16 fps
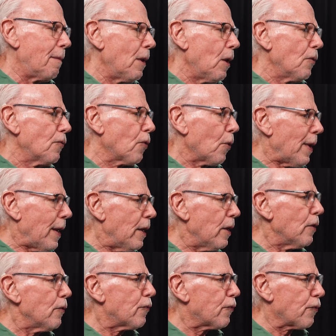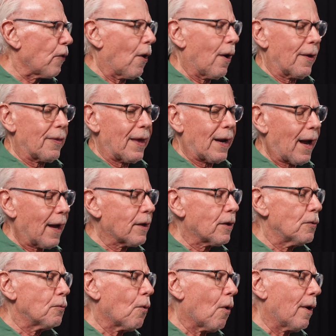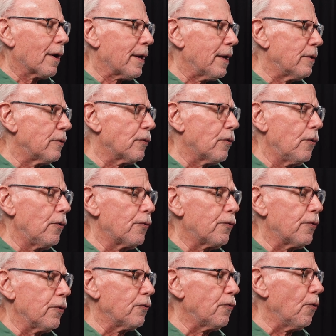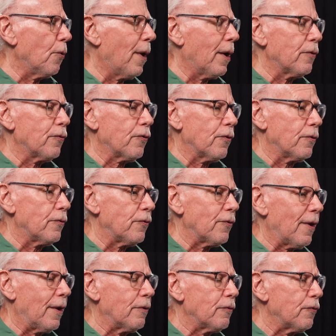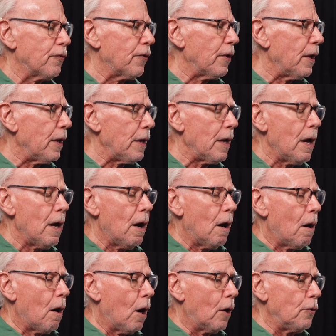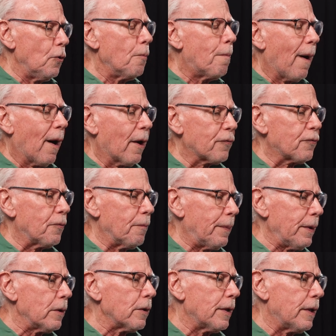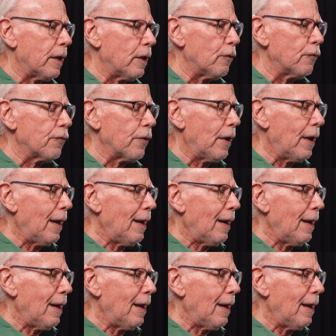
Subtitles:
so he saw that I could walk into situations and see new possibilities